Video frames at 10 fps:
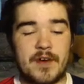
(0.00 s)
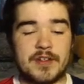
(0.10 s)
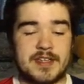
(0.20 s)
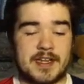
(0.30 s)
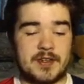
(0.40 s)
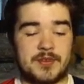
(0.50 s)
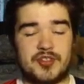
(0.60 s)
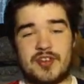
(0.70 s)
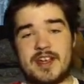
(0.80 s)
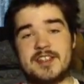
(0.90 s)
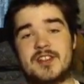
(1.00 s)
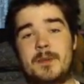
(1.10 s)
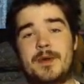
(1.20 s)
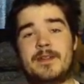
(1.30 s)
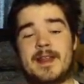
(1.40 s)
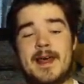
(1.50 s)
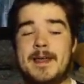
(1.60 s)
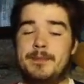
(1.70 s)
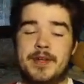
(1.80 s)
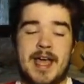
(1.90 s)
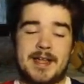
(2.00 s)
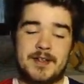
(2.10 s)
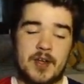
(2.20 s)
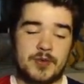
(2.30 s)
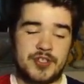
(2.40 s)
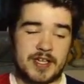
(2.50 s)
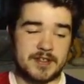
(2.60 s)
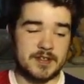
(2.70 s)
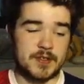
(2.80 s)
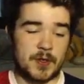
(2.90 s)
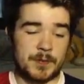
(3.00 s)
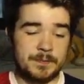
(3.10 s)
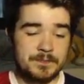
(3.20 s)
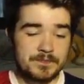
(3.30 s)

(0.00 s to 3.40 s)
Ferdinand, who was trying to stop it on the line but had no chance at all.